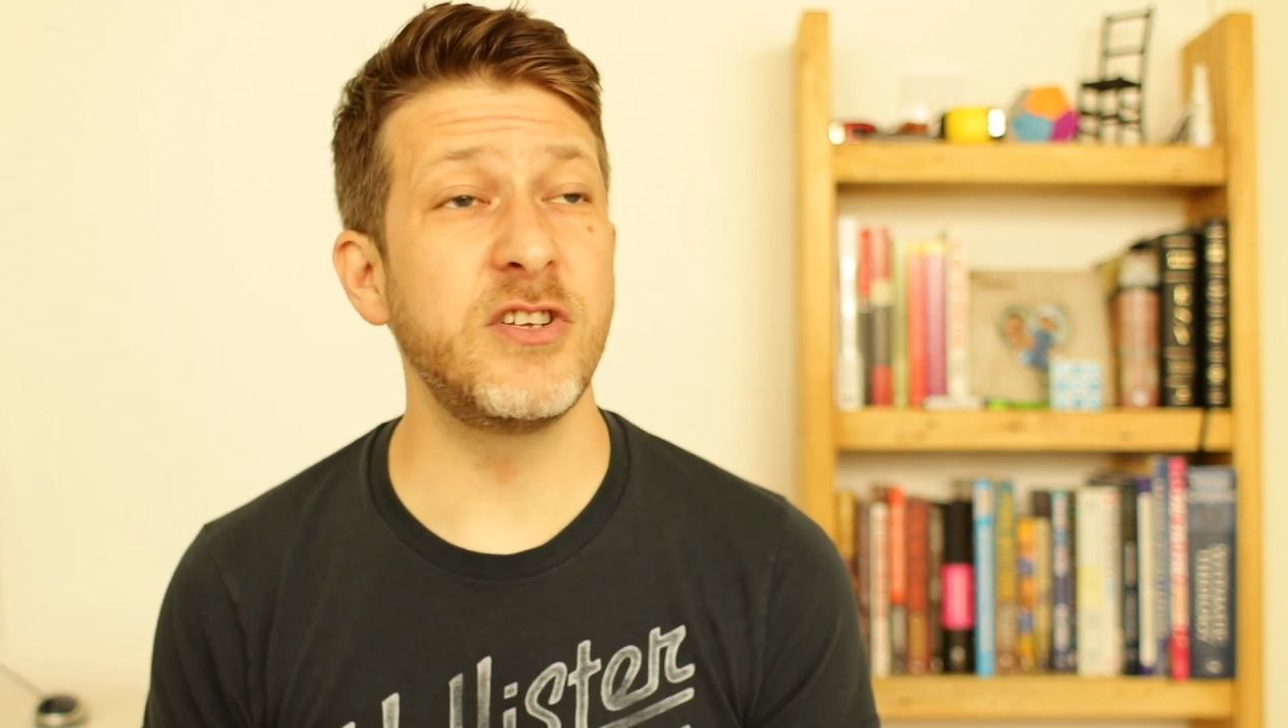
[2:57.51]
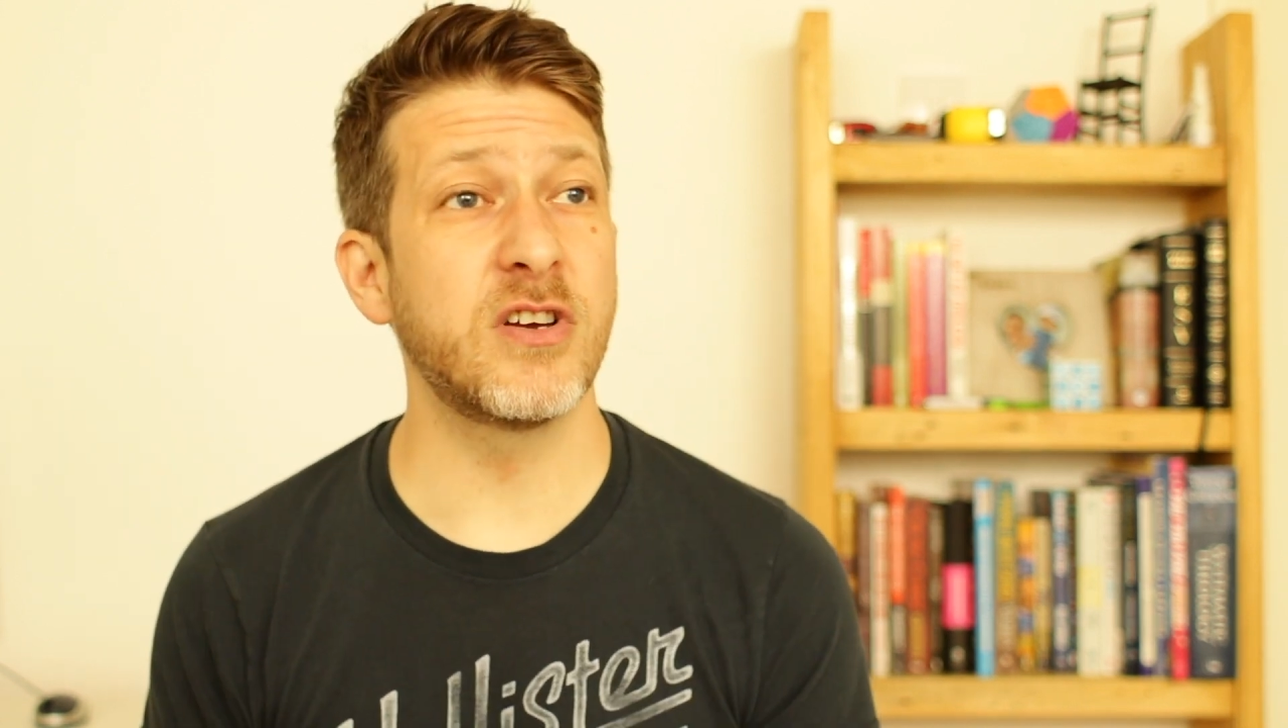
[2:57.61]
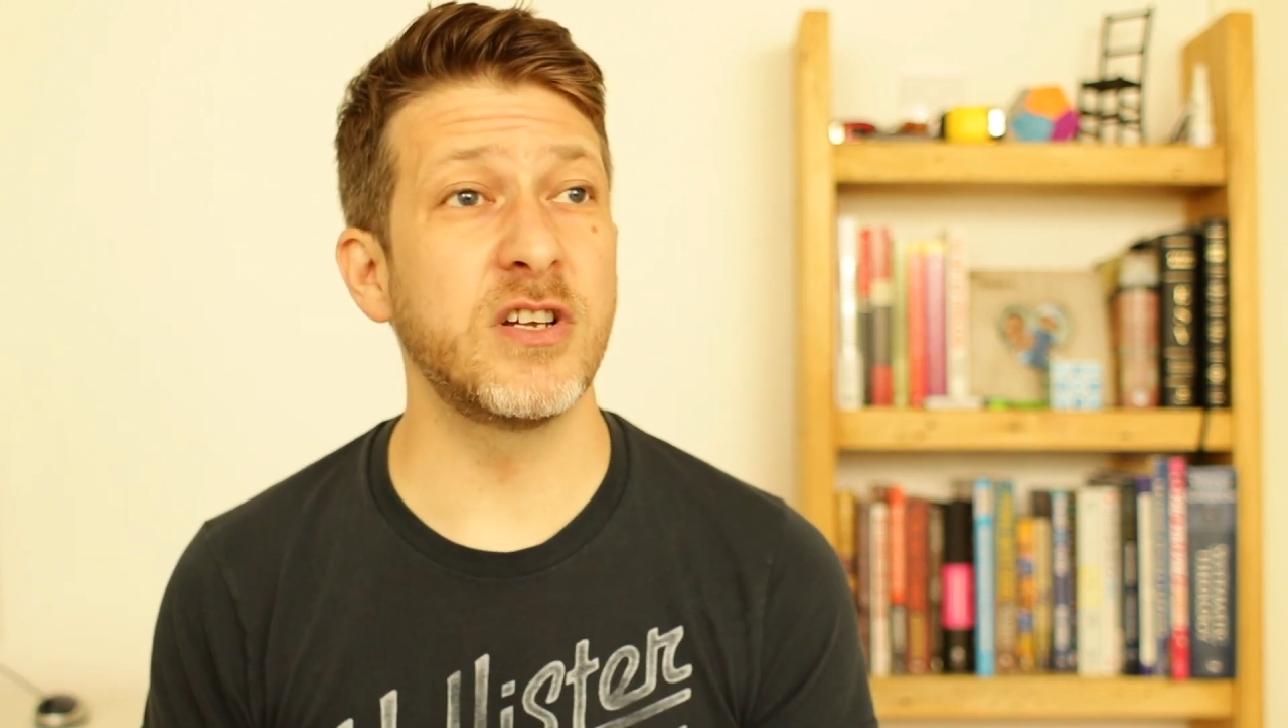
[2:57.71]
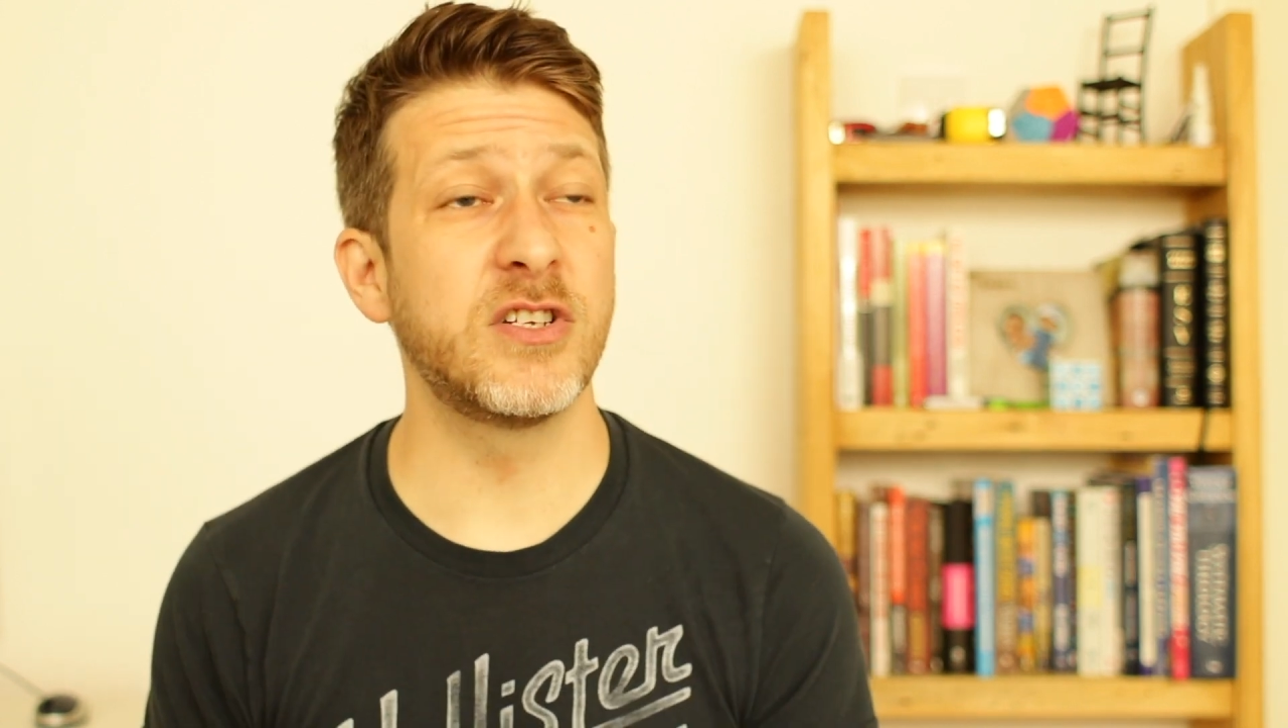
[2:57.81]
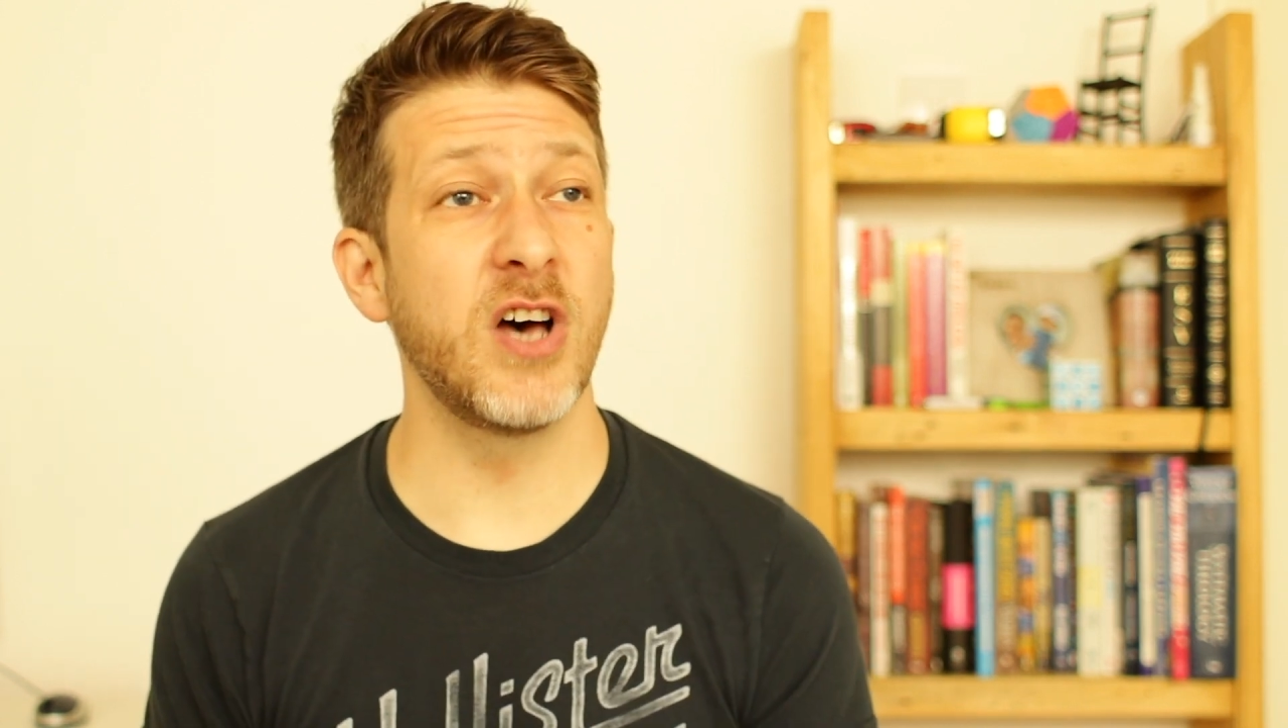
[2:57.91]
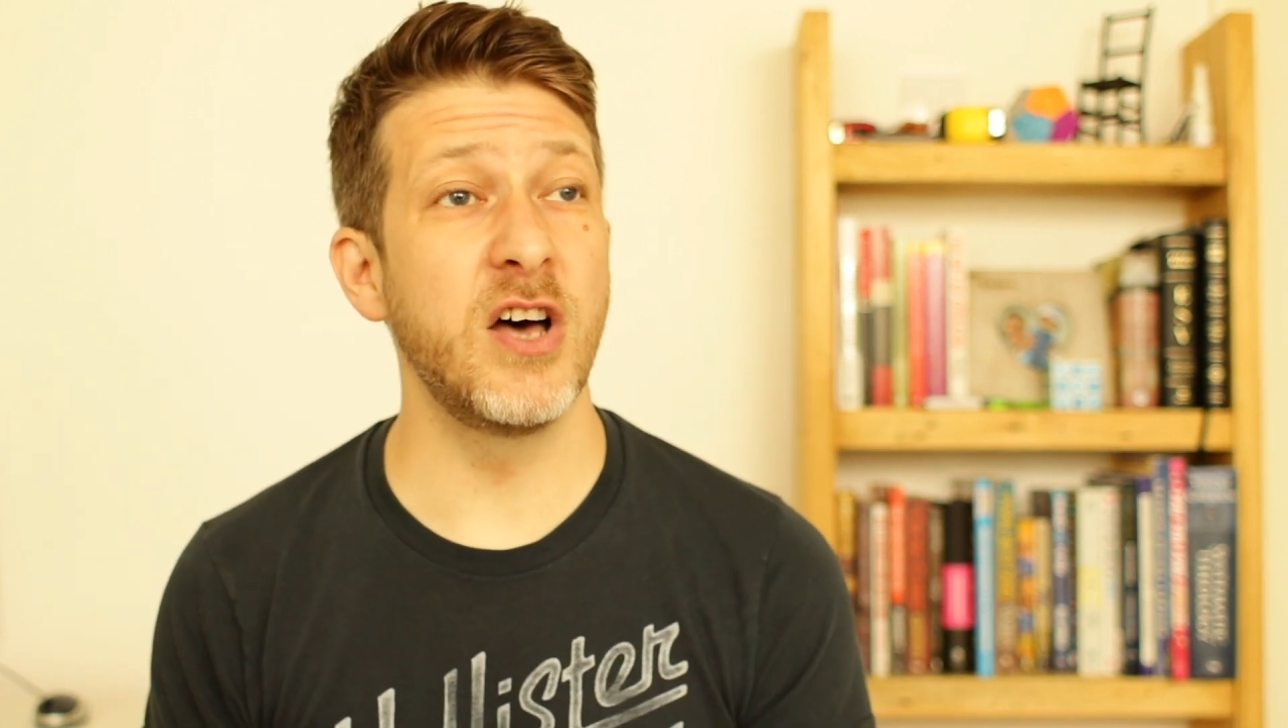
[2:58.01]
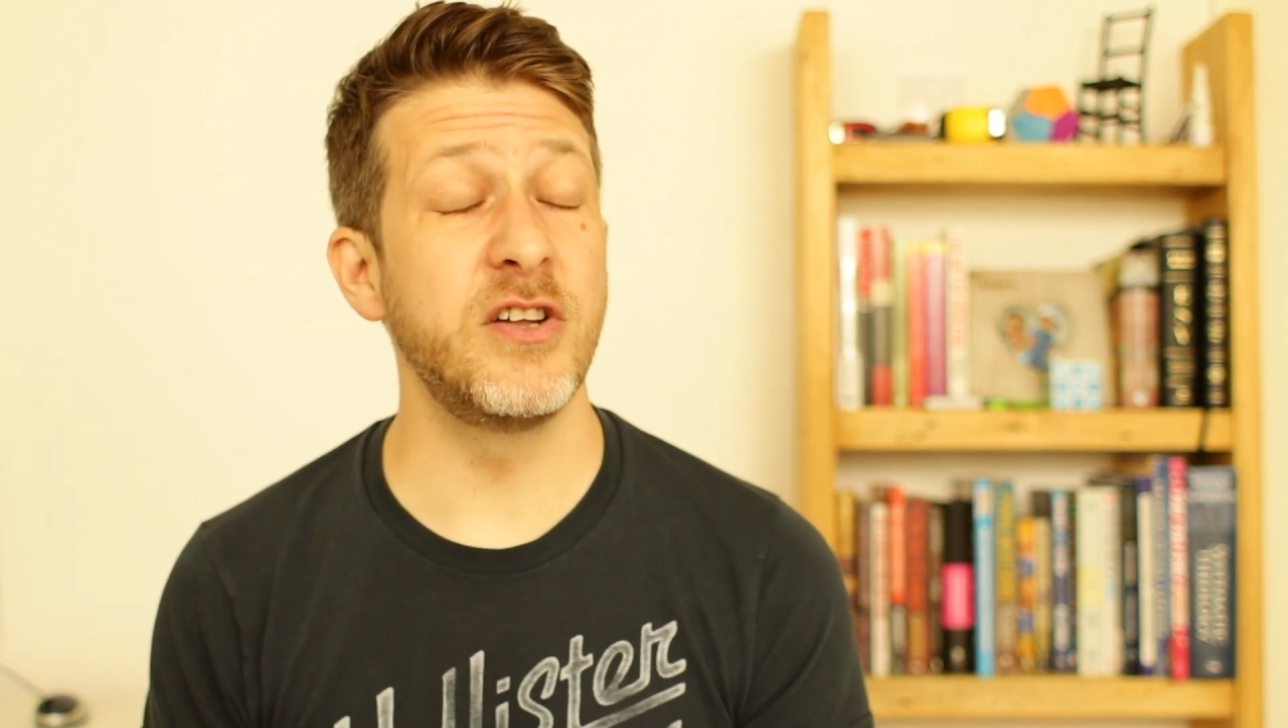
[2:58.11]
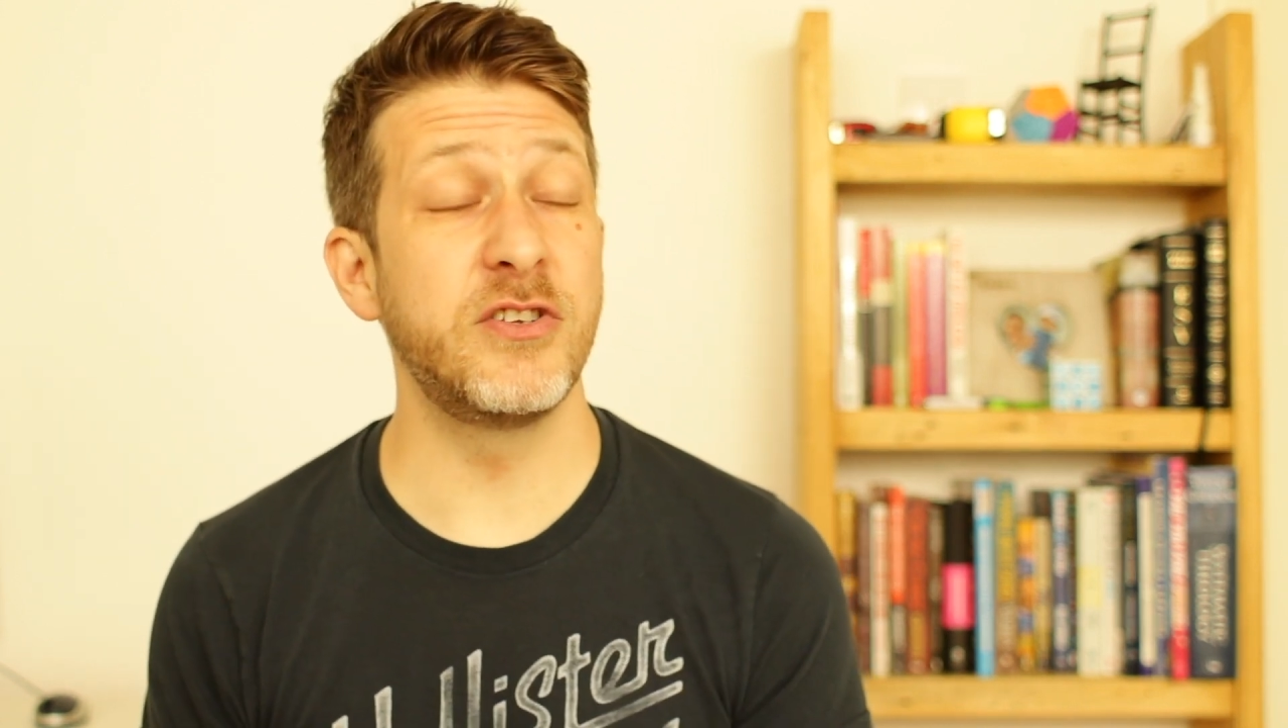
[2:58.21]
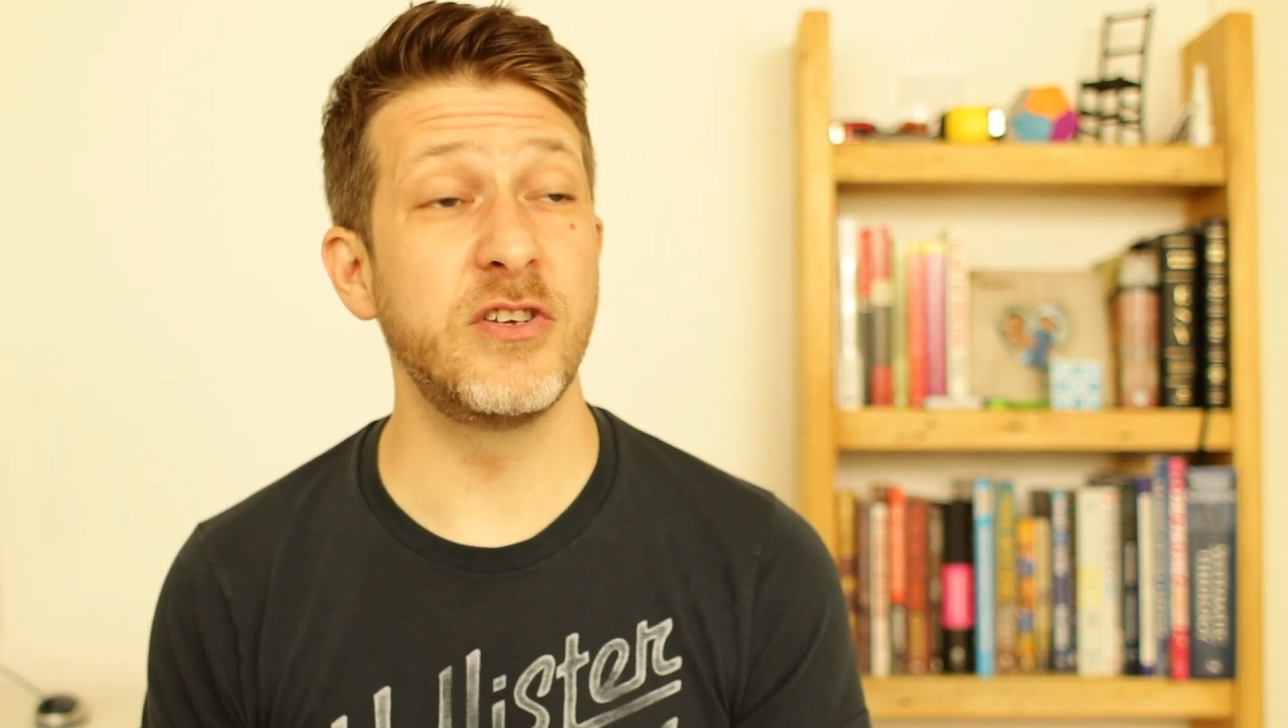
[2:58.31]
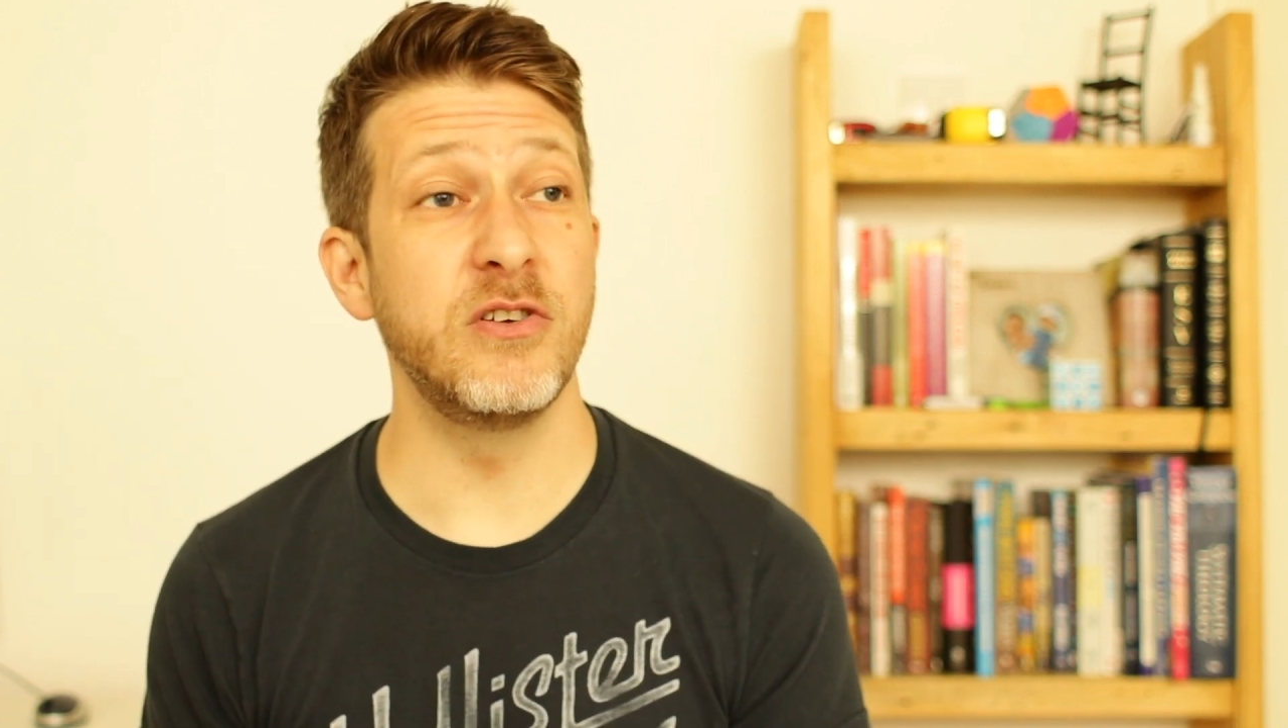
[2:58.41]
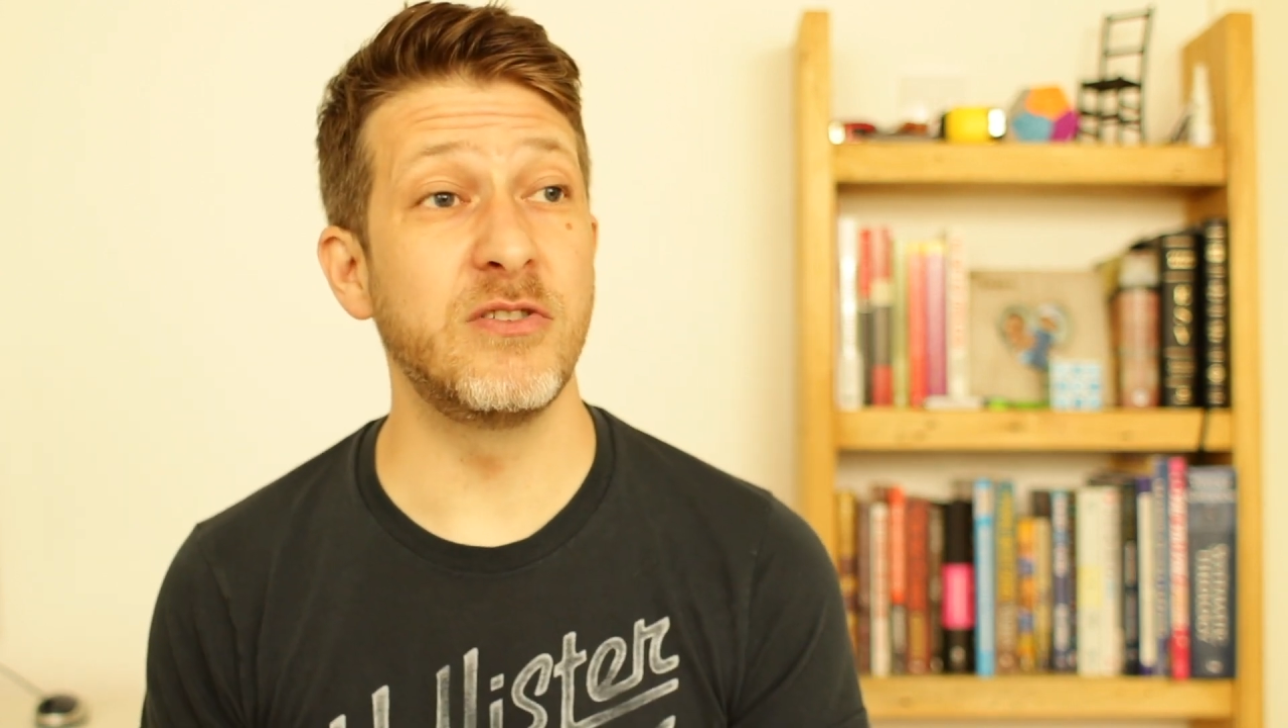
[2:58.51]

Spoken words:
you can turn to